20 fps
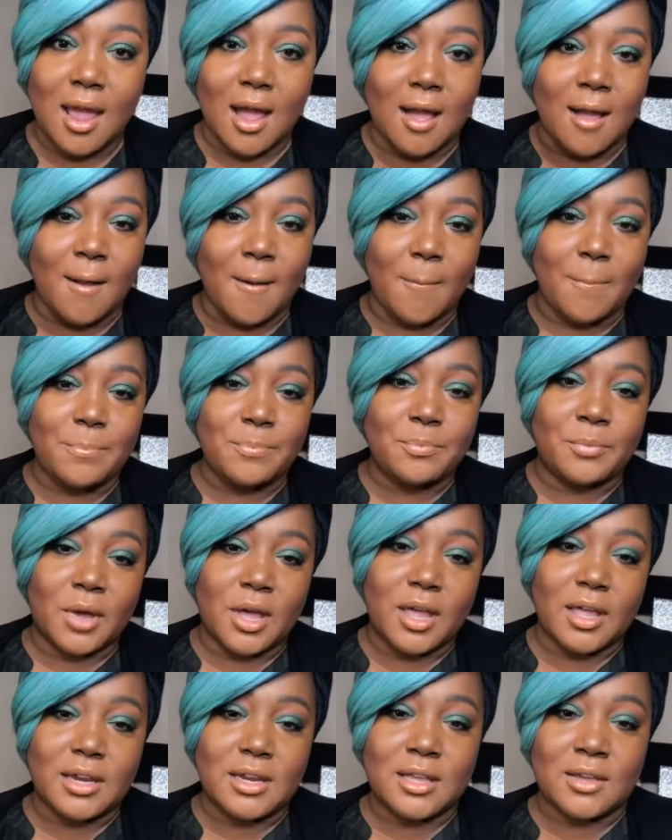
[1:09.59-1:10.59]
Um,
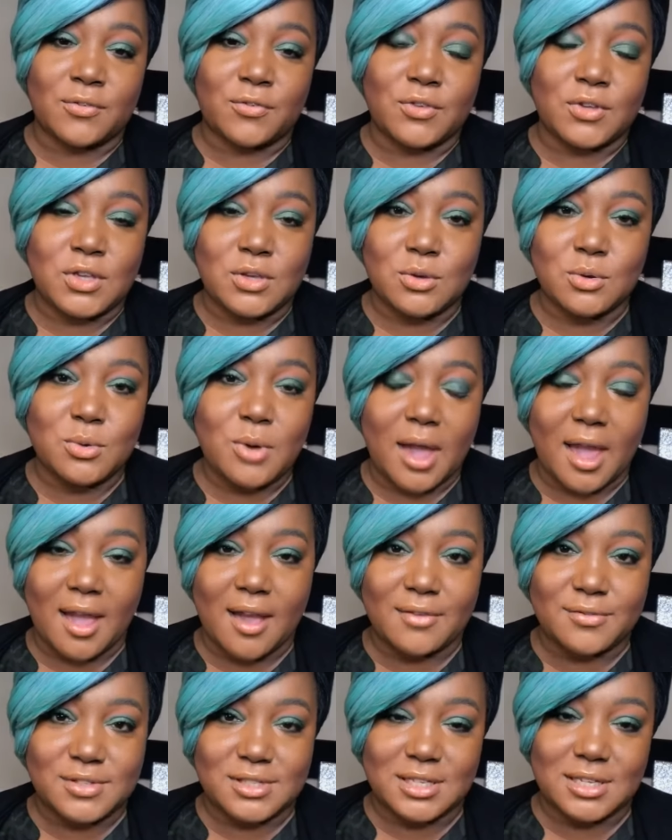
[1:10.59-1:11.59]
but if you
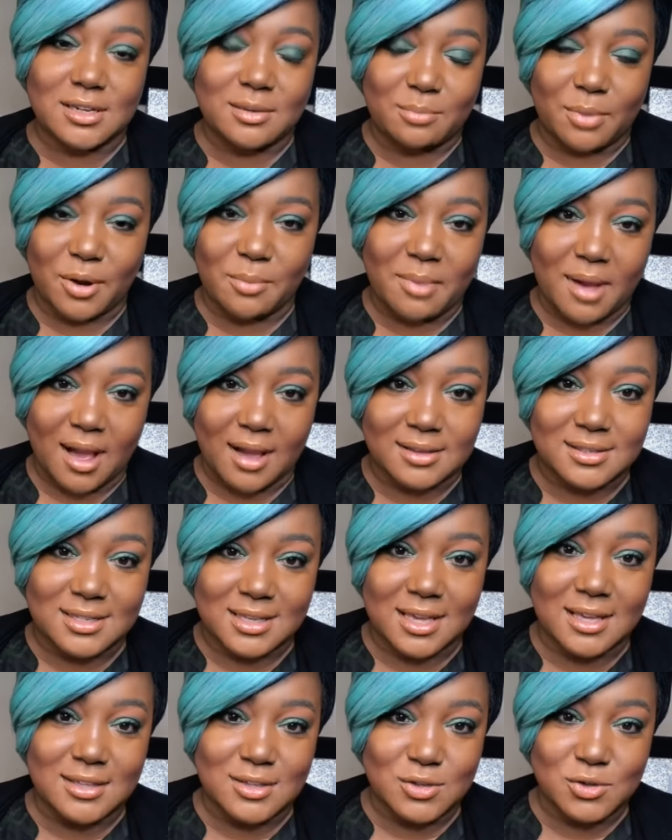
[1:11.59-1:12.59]
have seen Bird Box,
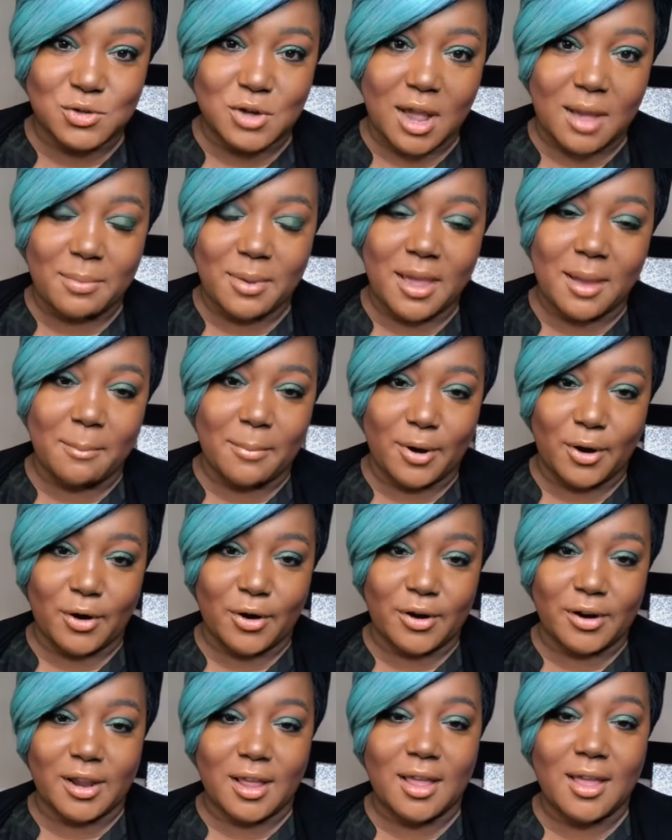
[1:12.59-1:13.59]
can you drop a
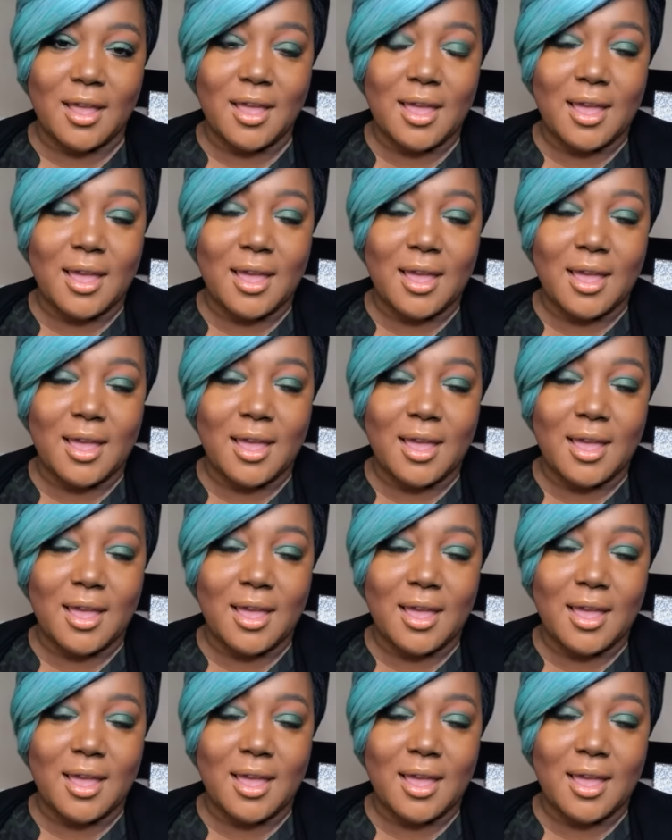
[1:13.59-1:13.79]
bird